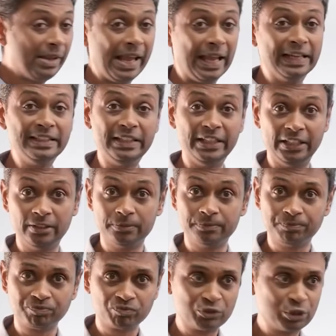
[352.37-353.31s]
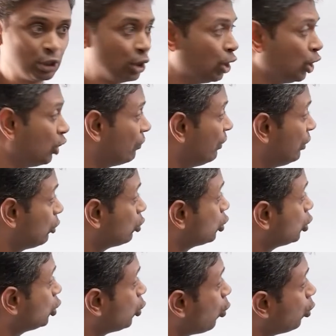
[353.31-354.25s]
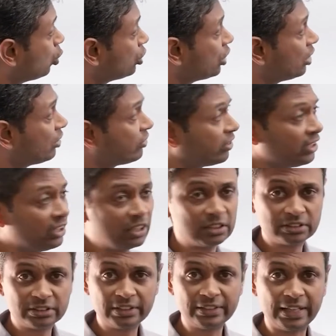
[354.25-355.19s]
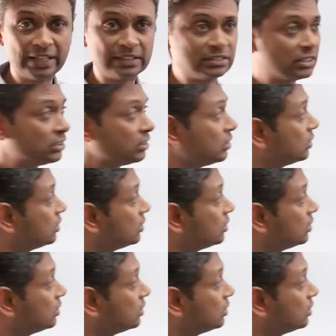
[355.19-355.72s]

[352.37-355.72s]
be 18. We know the total singers and dancers